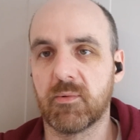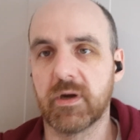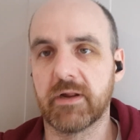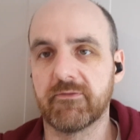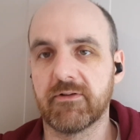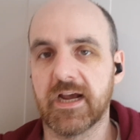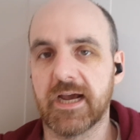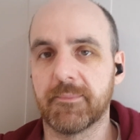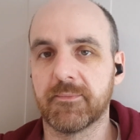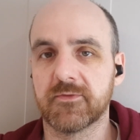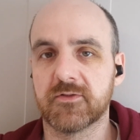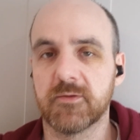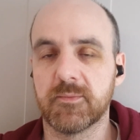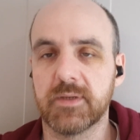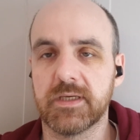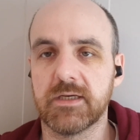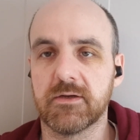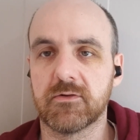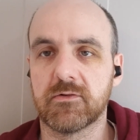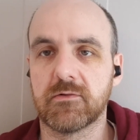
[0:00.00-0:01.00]
or whatever it happens to
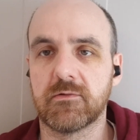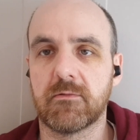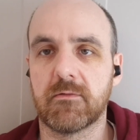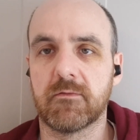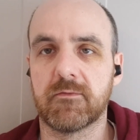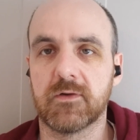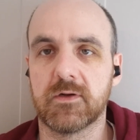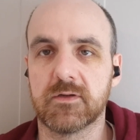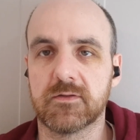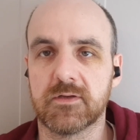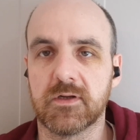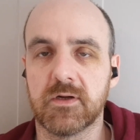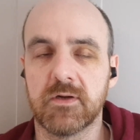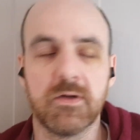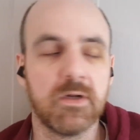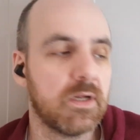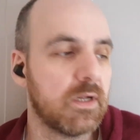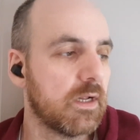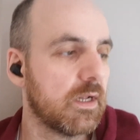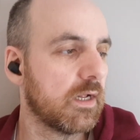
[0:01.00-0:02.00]
be, or do a reverso."
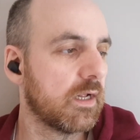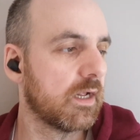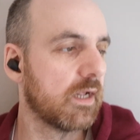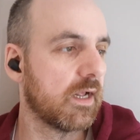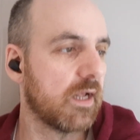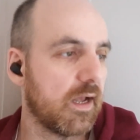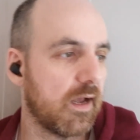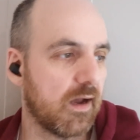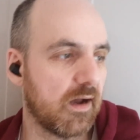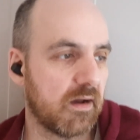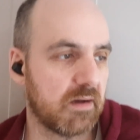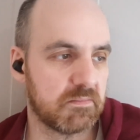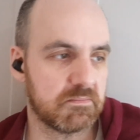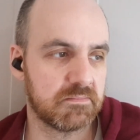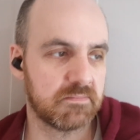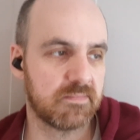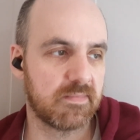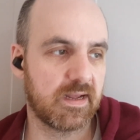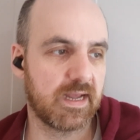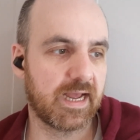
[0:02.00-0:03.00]

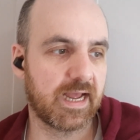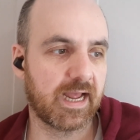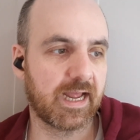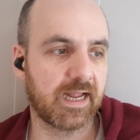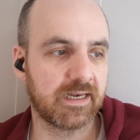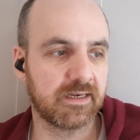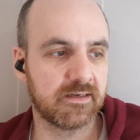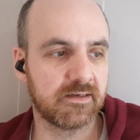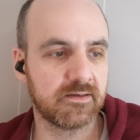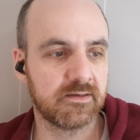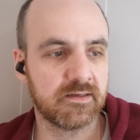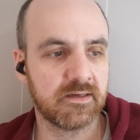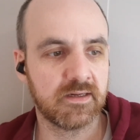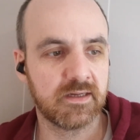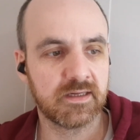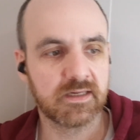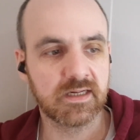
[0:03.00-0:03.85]
And